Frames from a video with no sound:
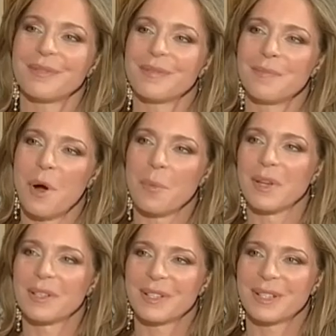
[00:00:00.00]

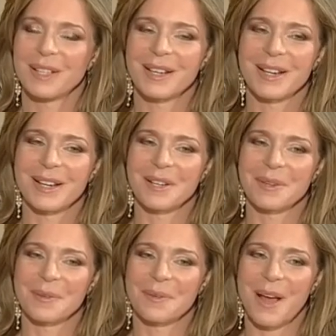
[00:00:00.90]
moment,
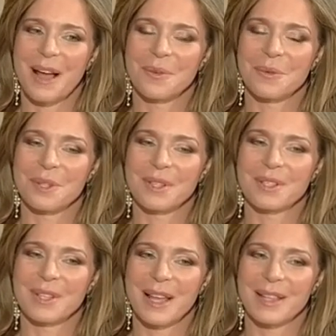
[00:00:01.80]
I would
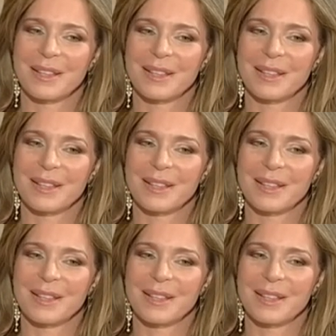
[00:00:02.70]
say